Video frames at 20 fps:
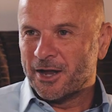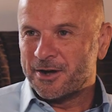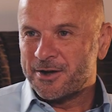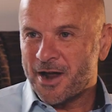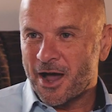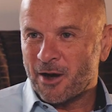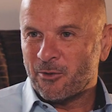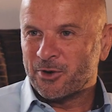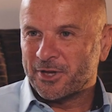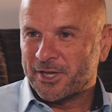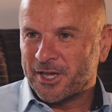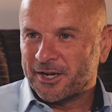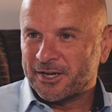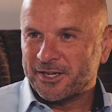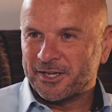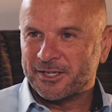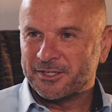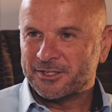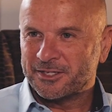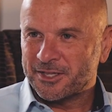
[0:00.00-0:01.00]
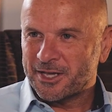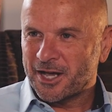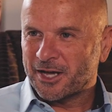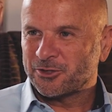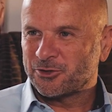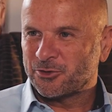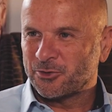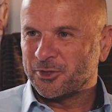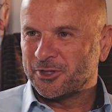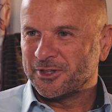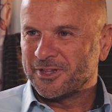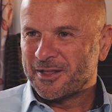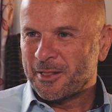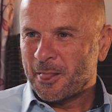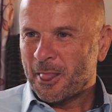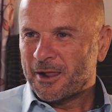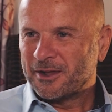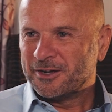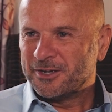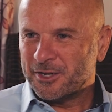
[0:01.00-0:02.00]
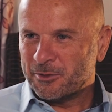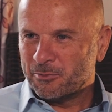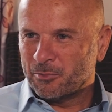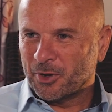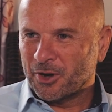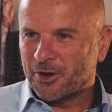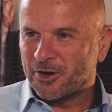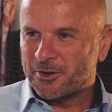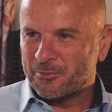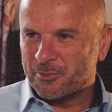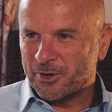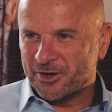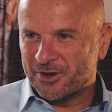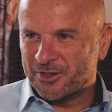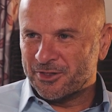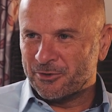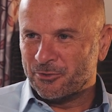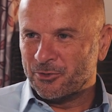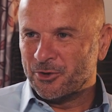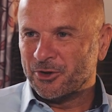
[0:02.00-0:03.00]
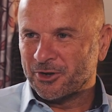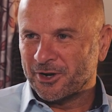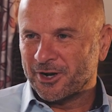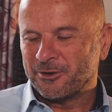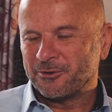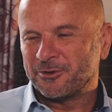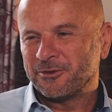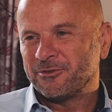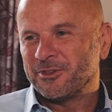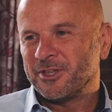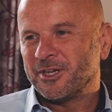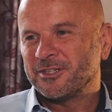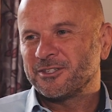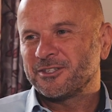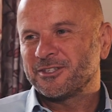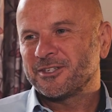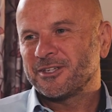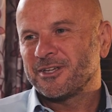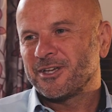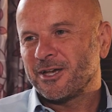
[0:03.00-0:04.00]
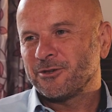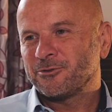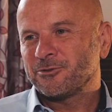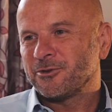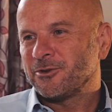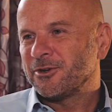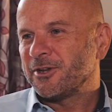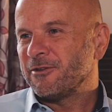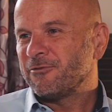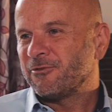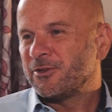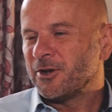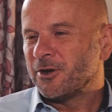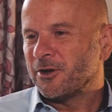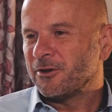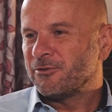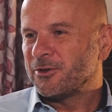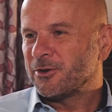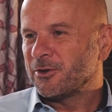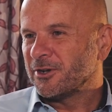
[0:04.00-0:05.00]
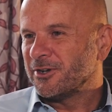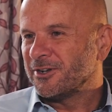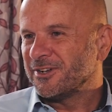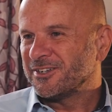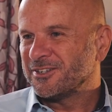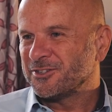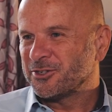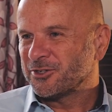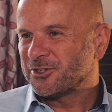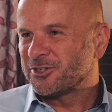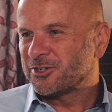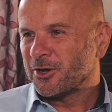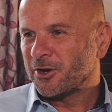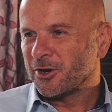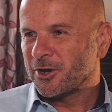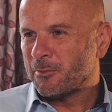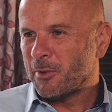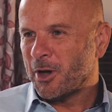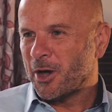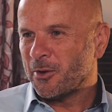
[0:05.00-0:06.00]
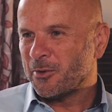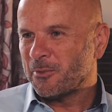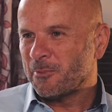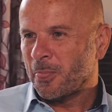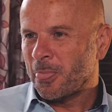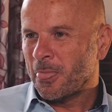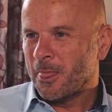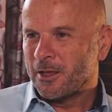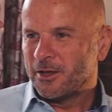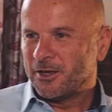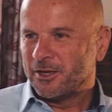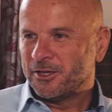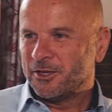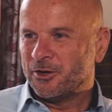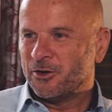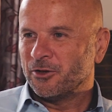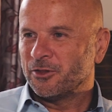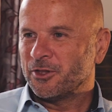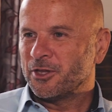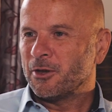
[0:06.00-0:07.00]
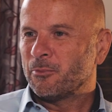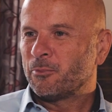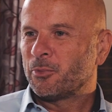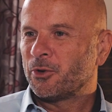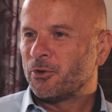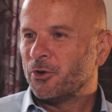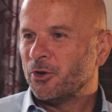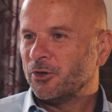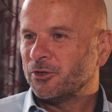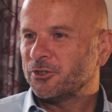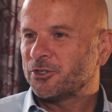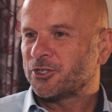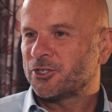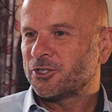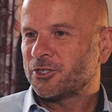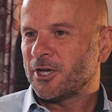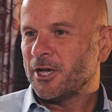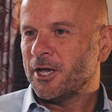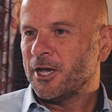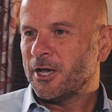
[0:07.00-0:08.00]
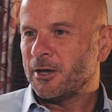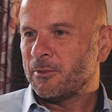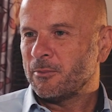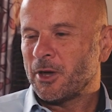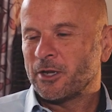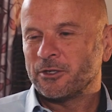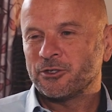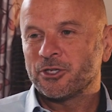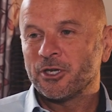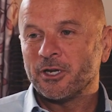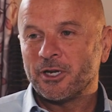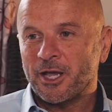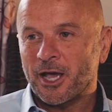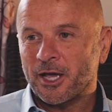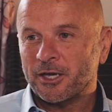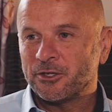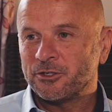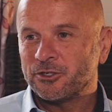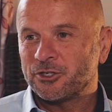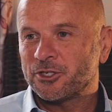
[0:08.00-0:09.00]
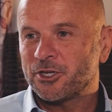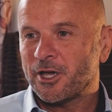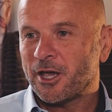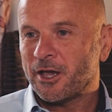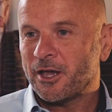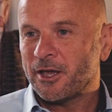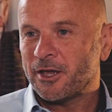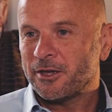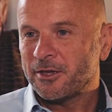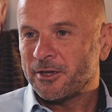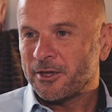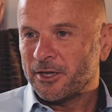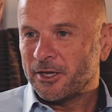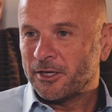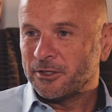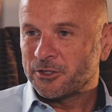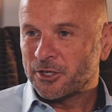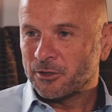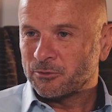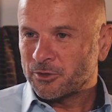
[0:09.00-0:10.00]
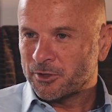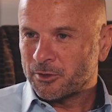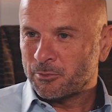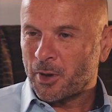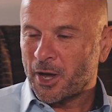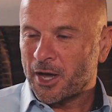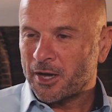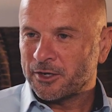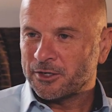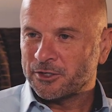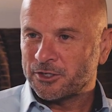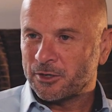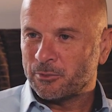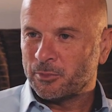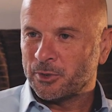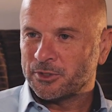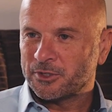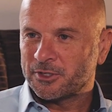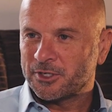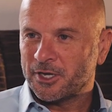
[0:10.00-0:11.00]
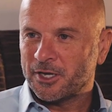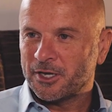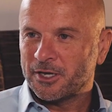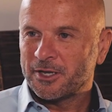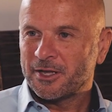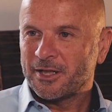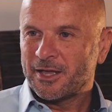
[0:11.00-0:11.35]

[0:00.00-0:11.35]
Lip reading: And now we're getting into the actual deployment and the rollout of this. I was wondering if you can just talk about, the approach, and certainly I can share in terms of the partnership as to